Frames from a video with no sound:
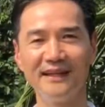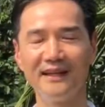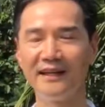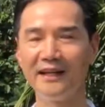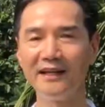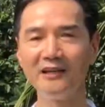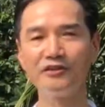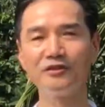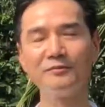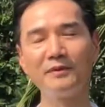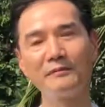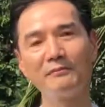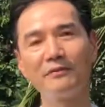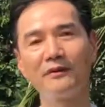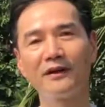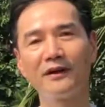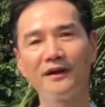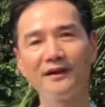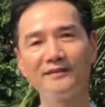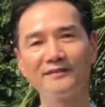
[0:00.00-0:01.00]
It needs to be
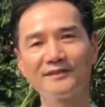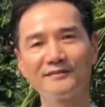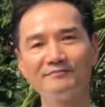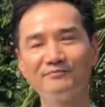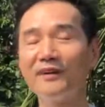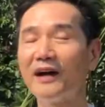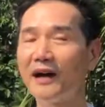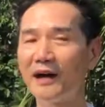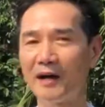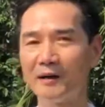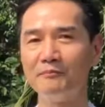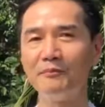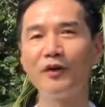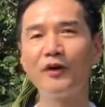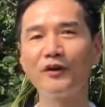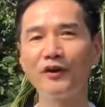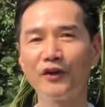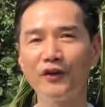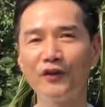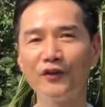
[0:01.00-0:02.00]
bright,
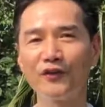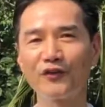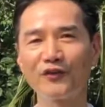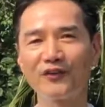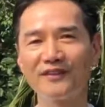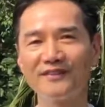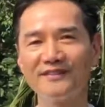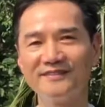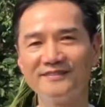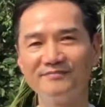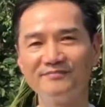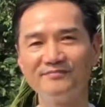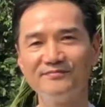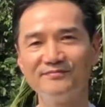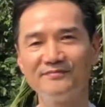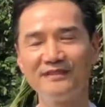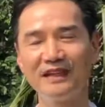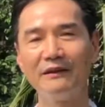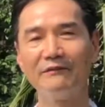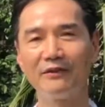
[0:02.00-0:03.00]
harmonious,
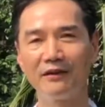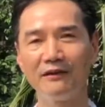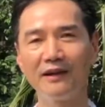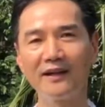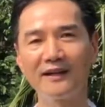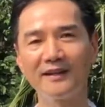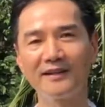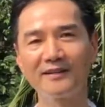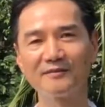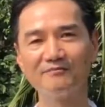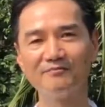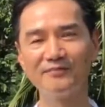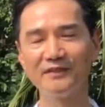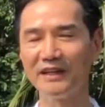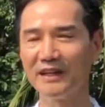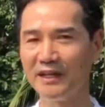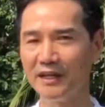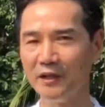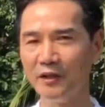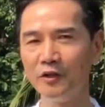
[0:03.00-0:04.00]
if you like,
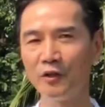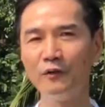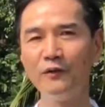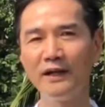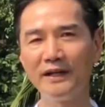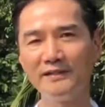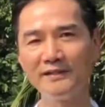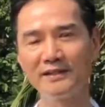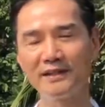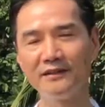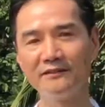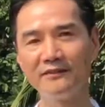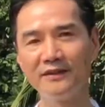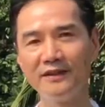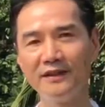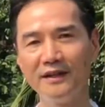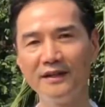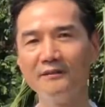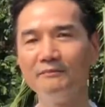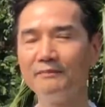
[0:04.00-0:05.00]
innovative,
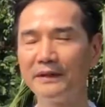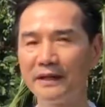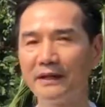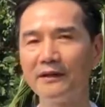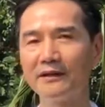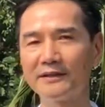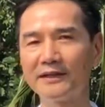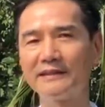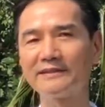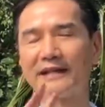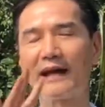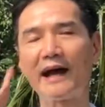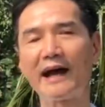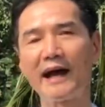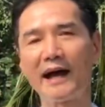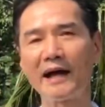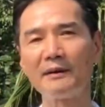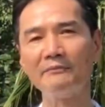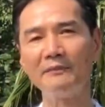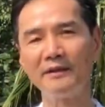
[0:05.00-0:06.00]
because there's a
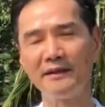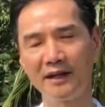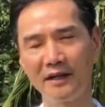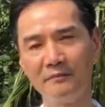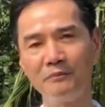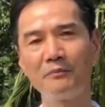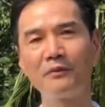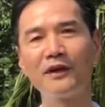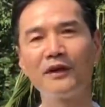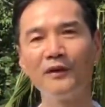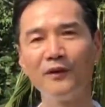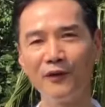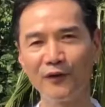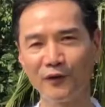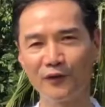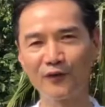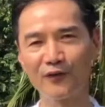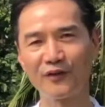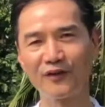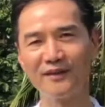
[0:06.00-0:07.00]
harmony and
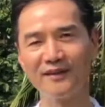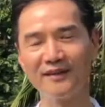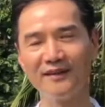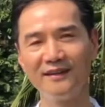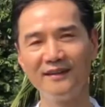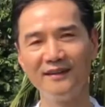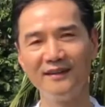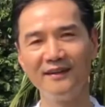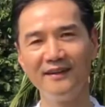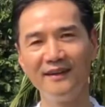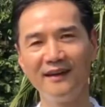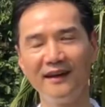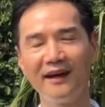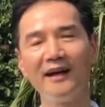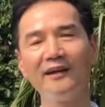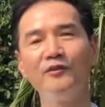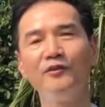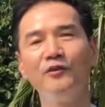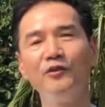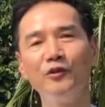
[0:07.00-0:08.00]
brightness.
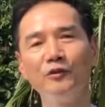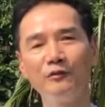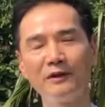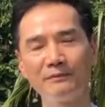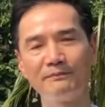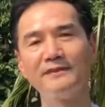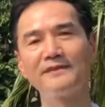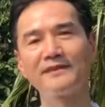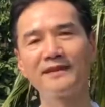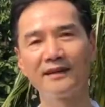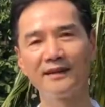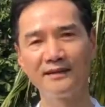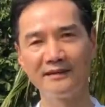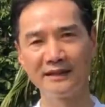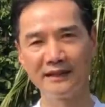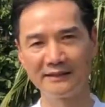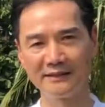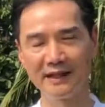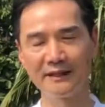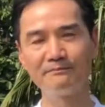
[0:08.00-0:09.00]
And you
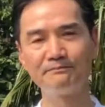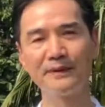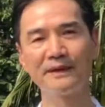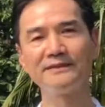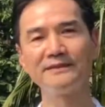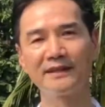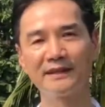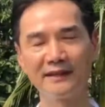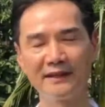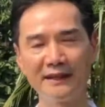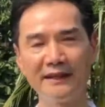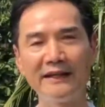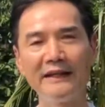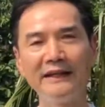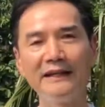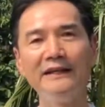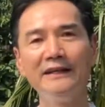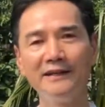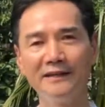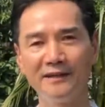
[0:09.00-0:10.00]
represent that particular
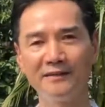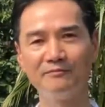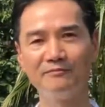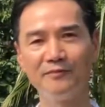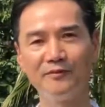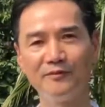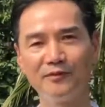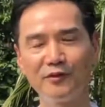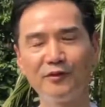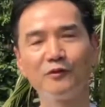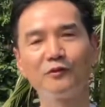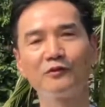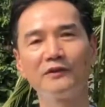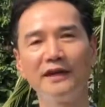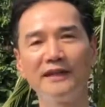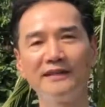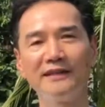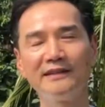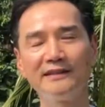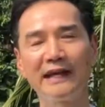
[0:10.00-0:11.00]
leader to
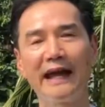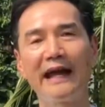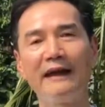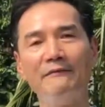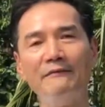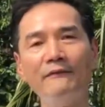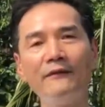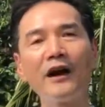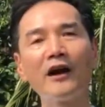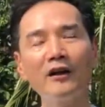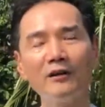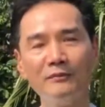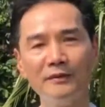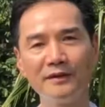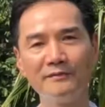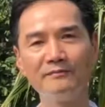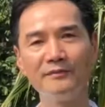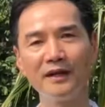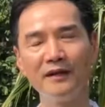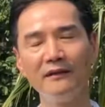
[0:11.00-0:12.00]
creating that
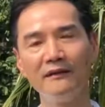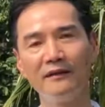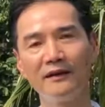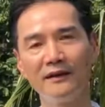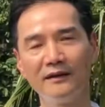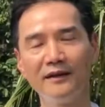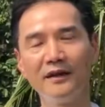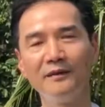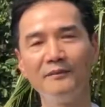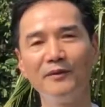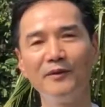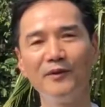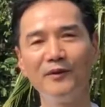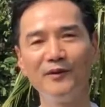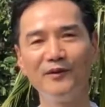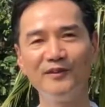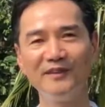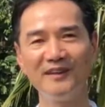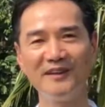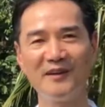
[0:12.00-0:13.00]
environment,
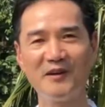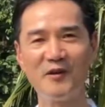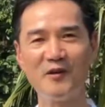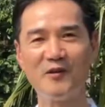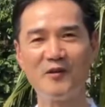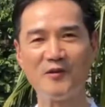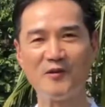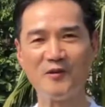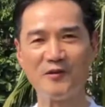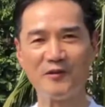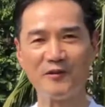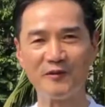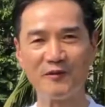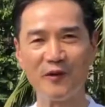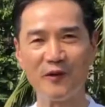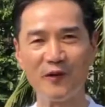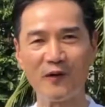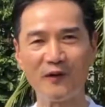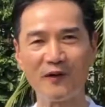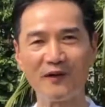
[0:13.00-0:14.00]
enable
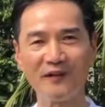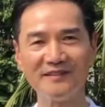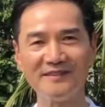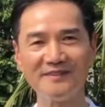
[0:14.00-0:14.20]
your